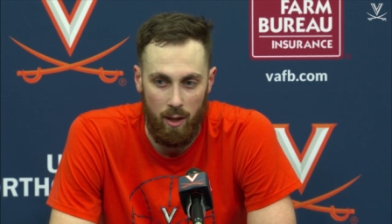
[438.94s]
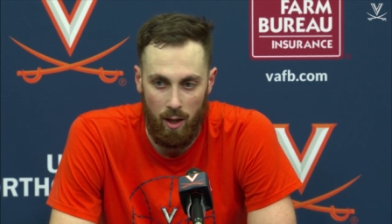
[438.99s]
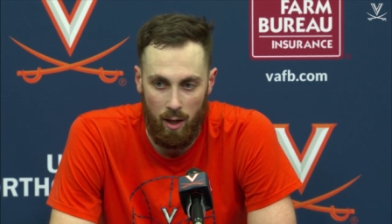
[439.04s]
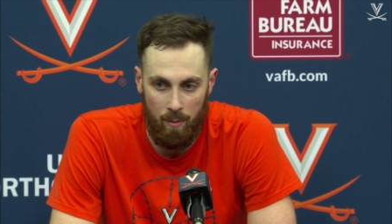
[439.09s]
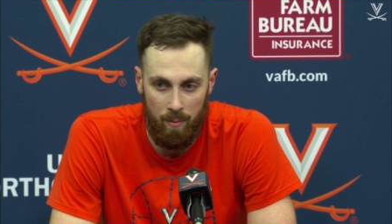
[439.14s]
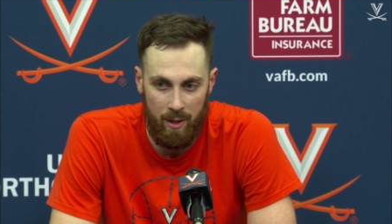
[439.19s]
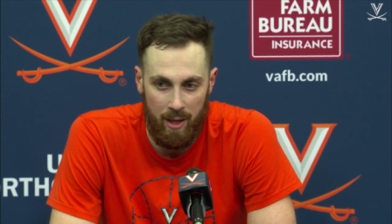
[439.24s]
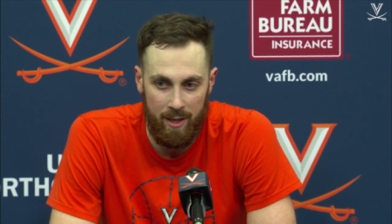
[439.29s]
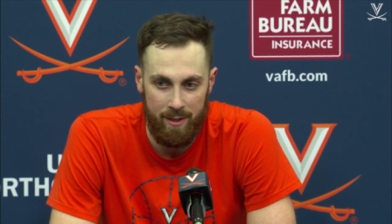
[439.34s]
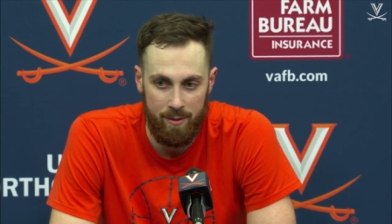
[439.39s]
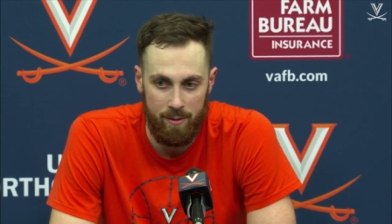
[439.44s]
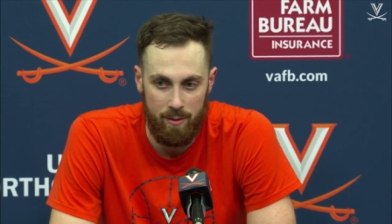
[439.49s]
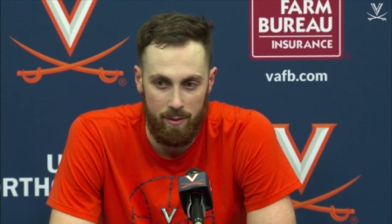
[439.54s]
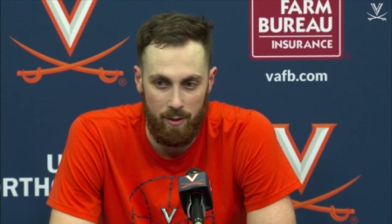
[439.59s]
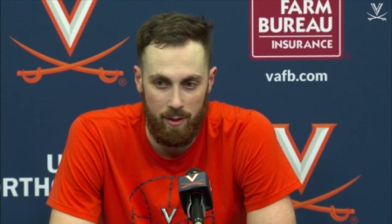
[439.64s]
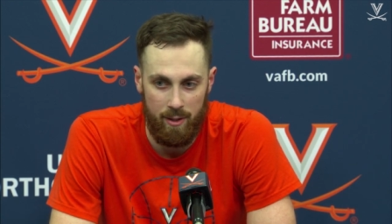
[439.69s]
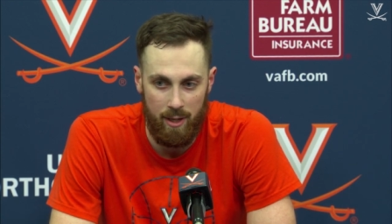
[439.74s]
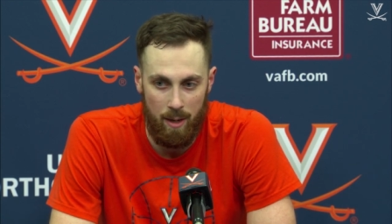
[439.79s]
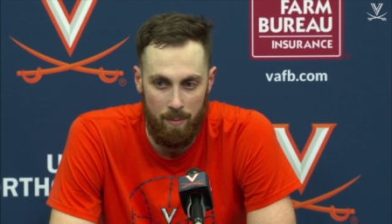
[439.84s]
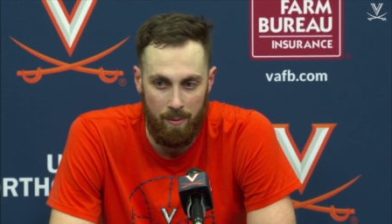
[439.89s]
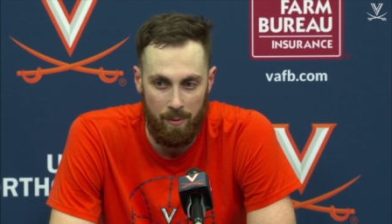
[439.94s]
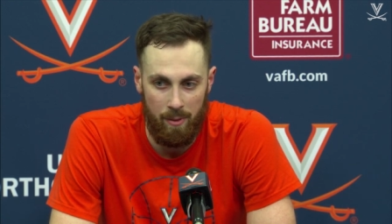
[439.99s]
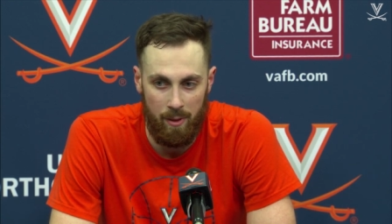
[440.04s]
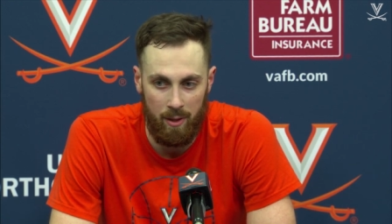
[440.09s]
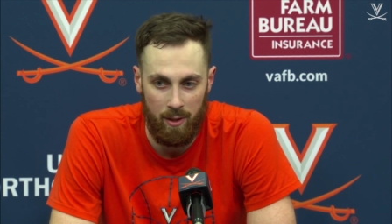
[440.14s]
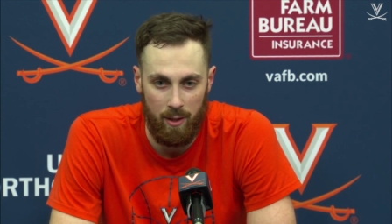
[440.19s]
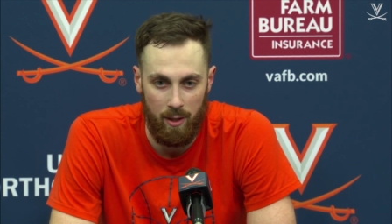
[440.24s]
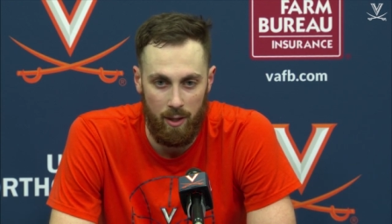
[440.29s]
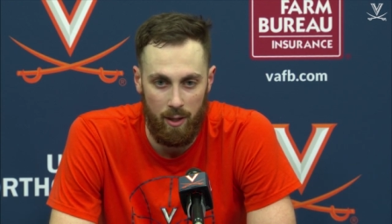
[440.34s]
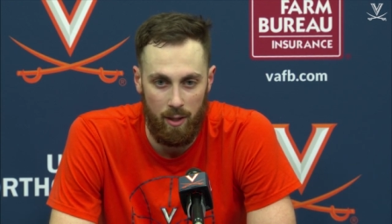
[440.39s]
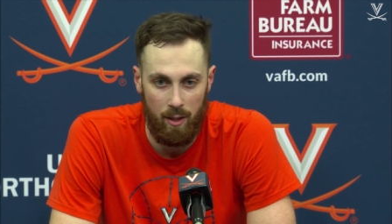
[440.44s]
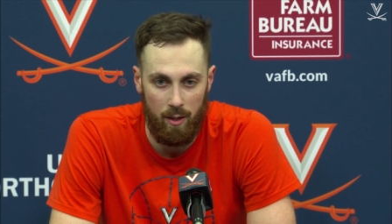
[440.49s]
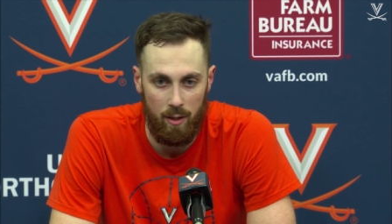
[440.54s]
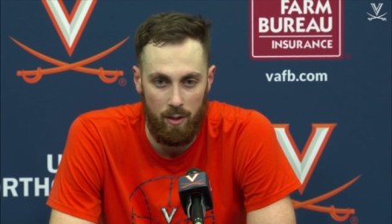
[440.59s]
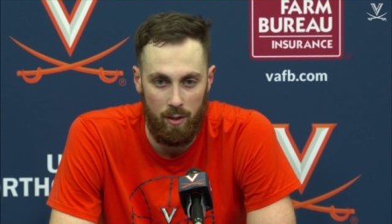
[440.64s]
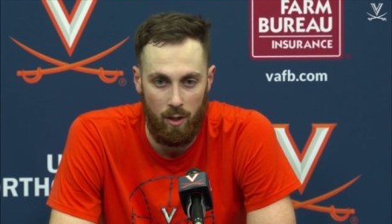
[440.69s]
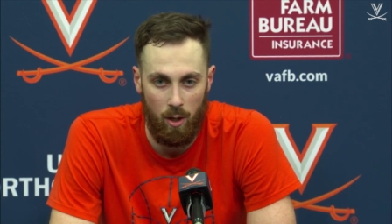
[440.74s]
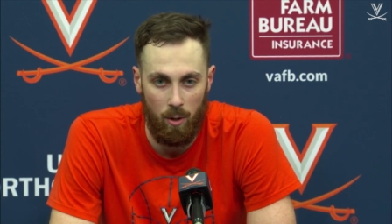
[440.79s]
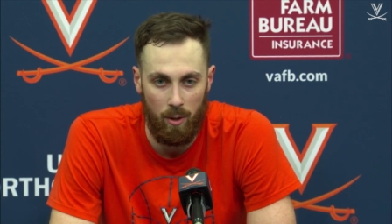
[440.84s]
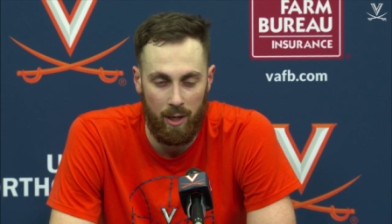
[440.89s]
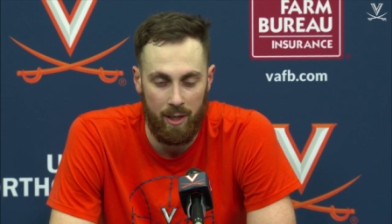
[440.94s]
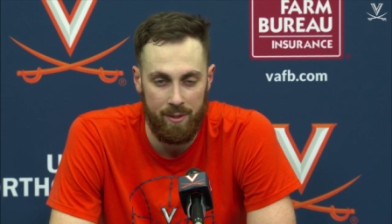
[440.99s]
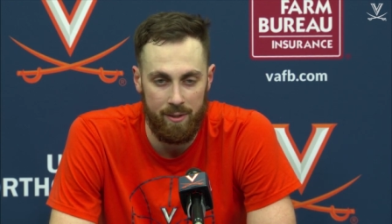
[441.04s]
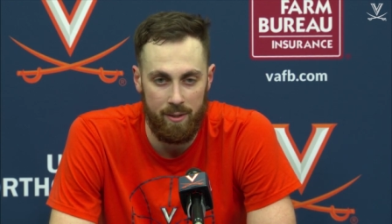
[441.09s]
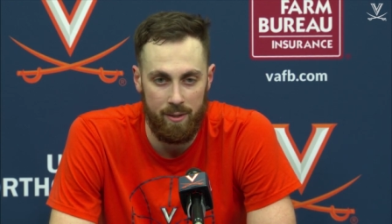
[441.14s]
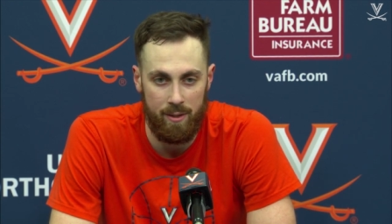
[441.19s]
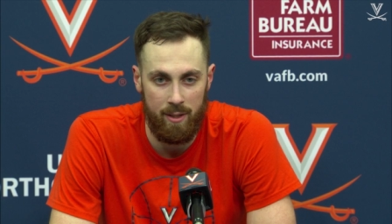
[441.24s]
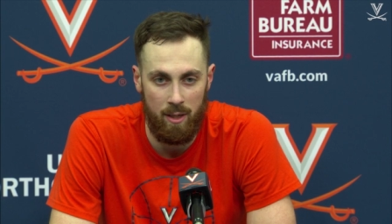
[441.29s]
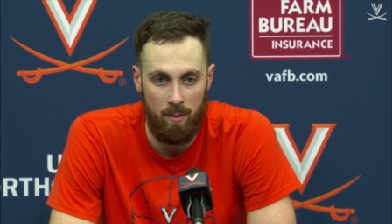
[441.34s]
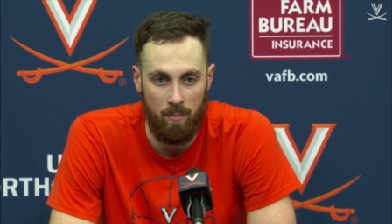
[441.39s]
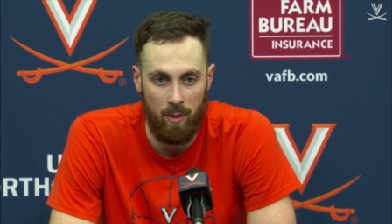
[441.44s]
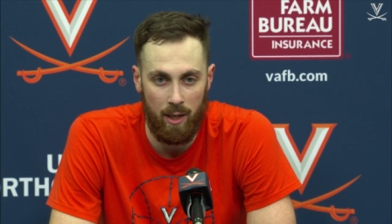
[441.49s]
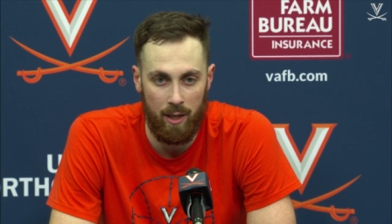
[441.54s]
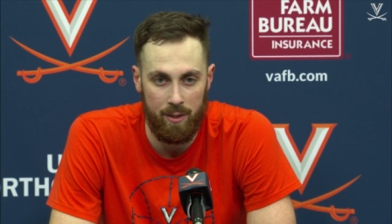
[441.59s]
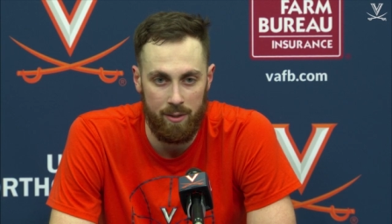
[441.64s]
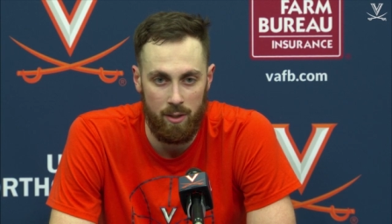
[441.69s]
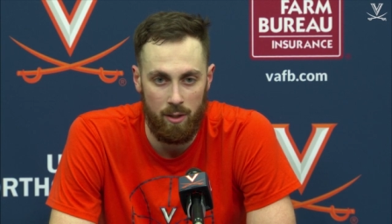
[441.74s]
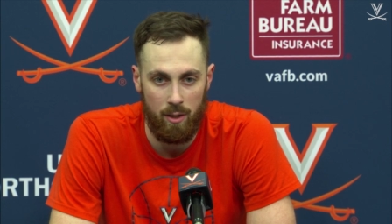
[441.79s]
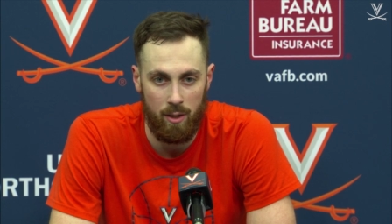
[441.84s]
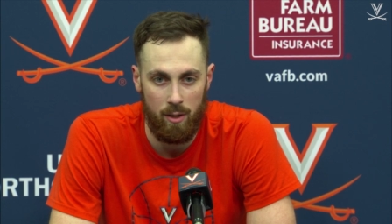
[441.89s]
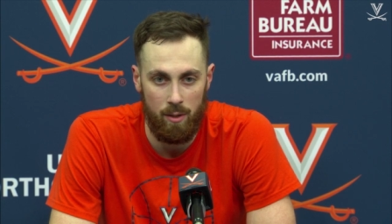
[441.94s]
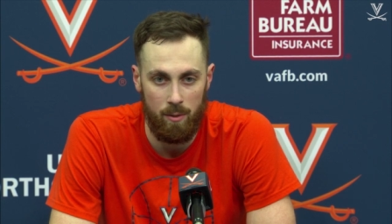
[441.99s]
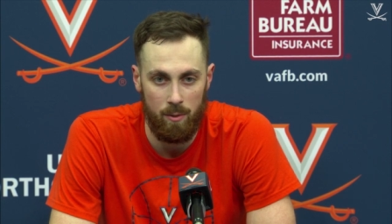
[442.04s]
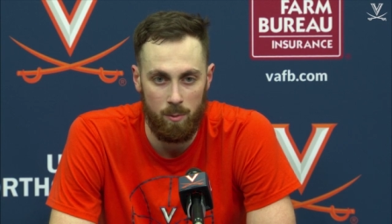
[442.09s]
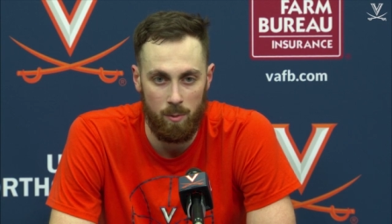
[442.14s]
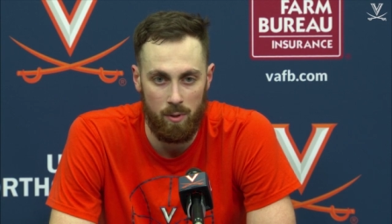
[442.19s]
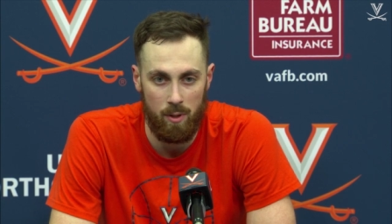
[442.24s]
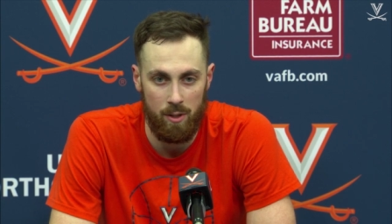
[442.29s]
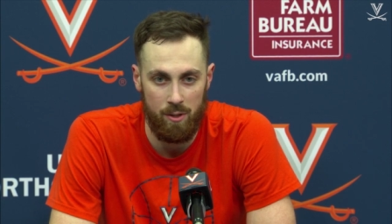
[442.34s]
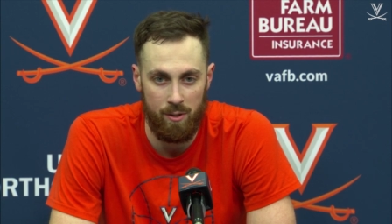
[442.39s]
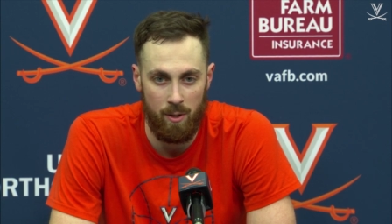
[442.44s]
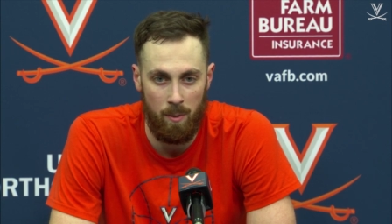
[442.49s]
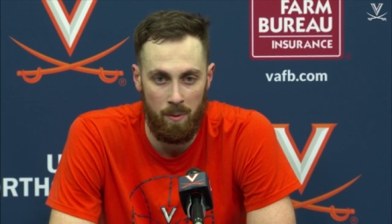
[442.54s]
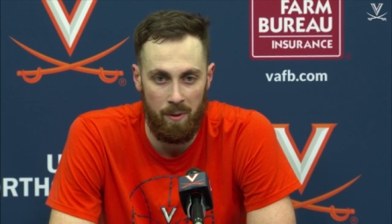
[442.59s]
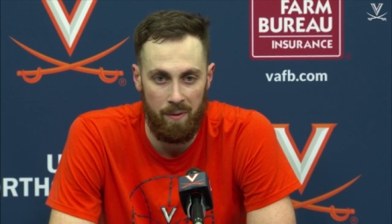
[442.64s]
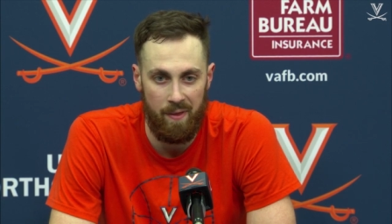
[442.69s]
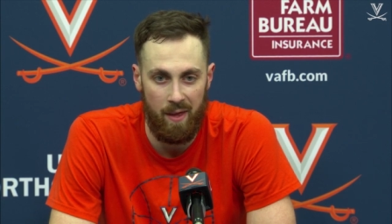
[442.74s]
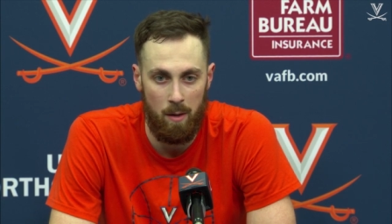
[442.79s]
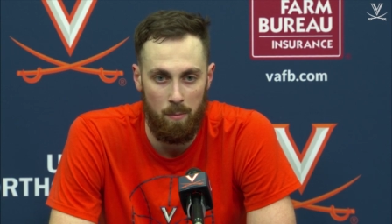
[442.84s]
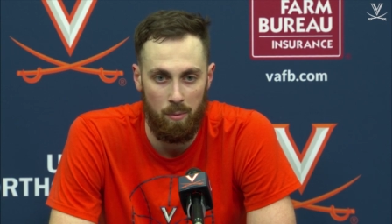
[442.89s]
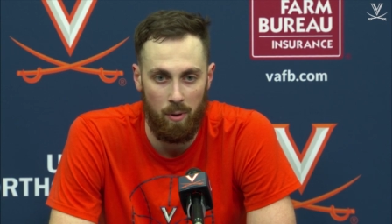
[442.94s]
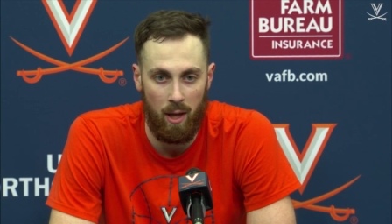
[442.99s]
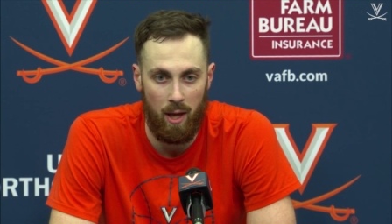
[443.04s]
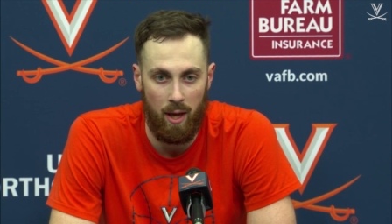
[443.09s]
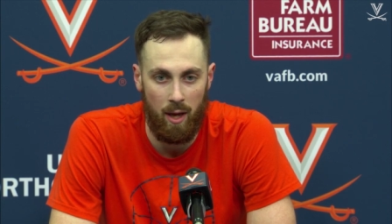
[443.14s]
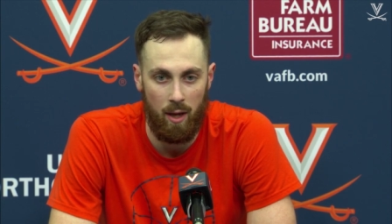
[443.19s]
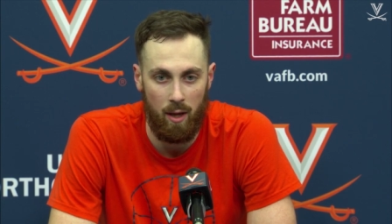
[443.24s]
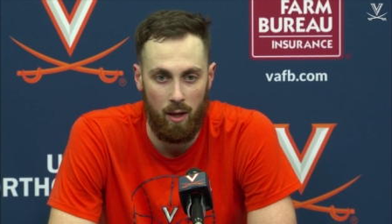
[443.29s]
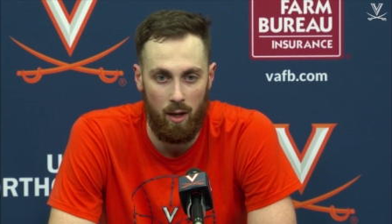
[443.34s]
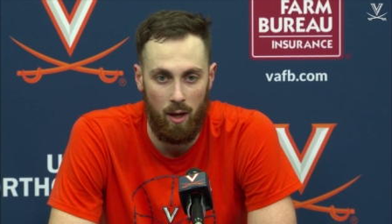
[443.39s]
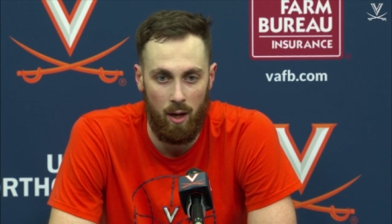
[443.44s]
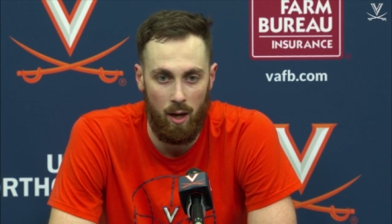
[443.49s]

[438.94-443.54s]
I mean, that's the type of thing that, you know, against the team like Syracuse with the zone that they play,